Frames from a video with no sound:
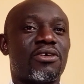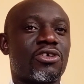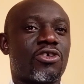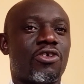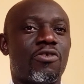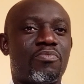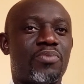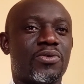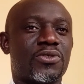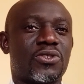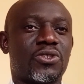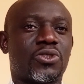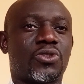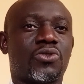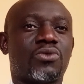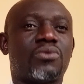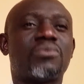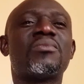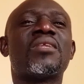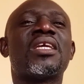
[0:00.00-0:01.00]

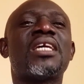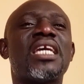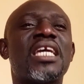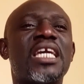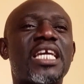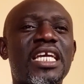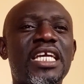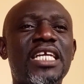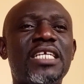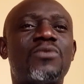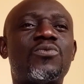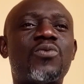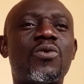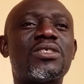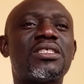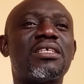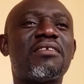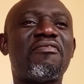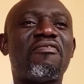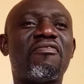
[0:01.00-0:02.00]
composition, it
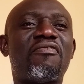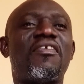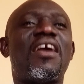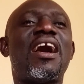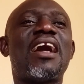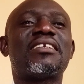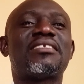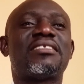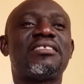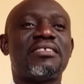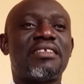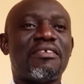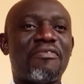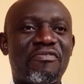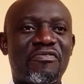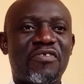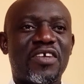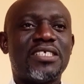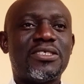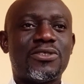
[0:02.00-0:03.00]
was in fact the
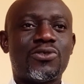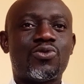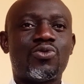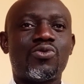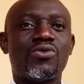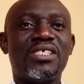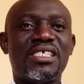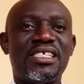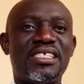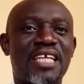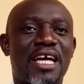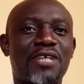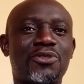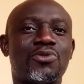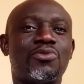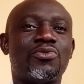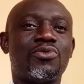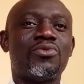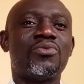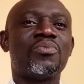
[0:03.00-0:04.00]
first truly
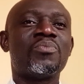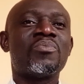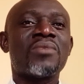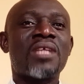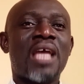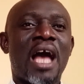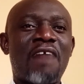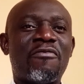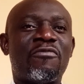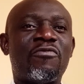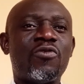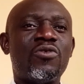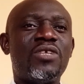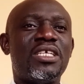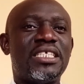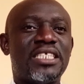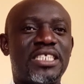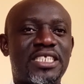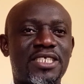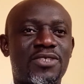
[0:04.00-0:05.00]
national and
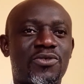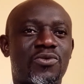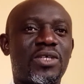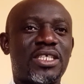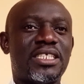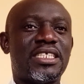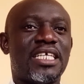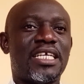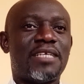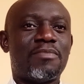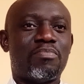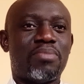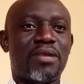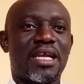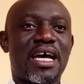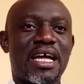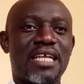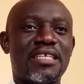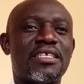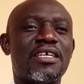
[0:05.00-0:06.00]
fully integrated
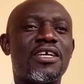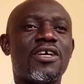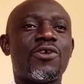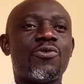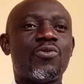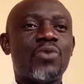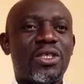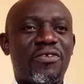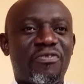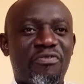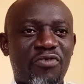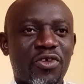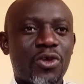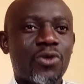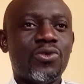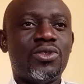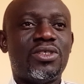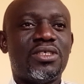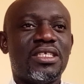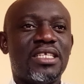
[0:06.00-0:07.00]
plan which
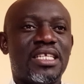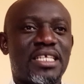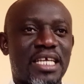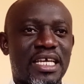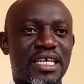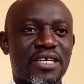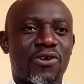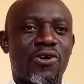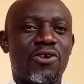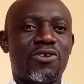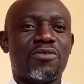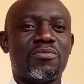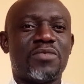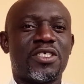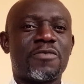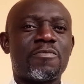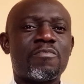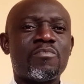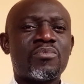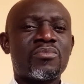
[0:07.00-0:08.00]
viewed the
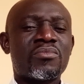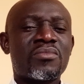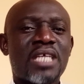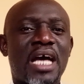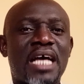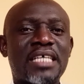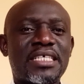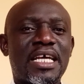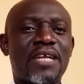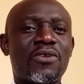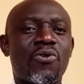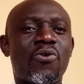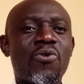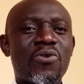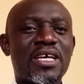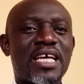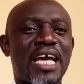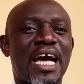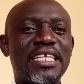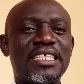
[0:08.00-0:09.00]
economy as an
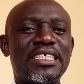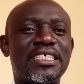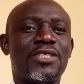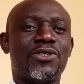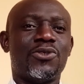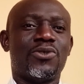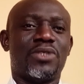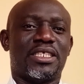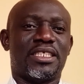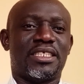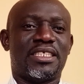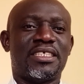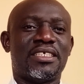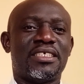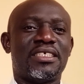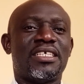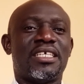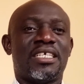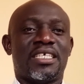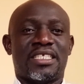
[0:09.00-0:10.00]
organic unit.
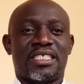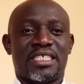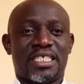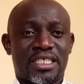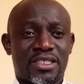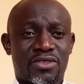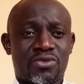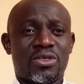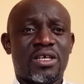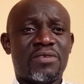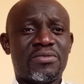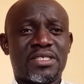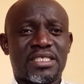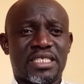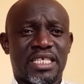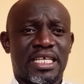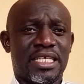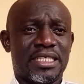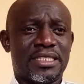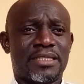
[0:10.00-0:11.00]
The 12
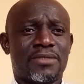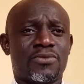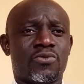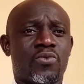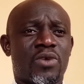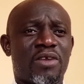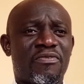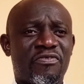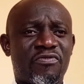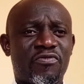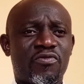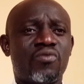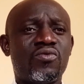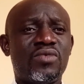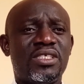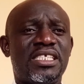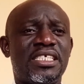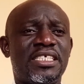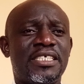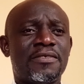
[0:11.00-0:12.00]
states were
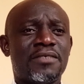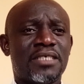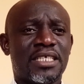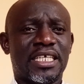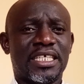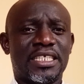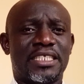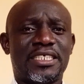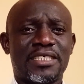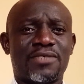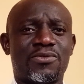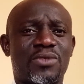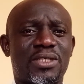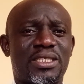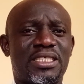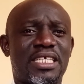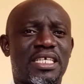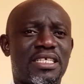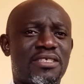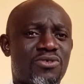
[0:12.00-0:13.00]
fully
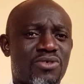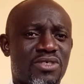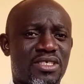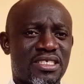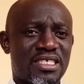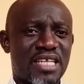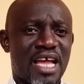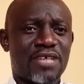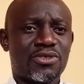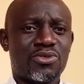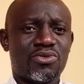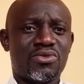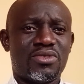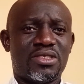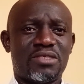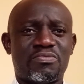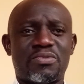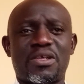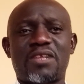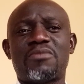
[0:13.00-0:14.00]
integrated into the national
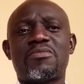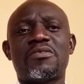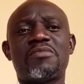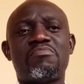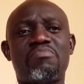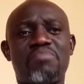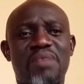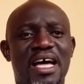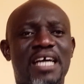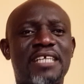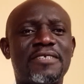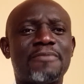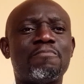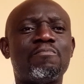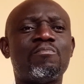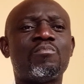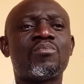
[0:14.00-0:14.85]
development plan,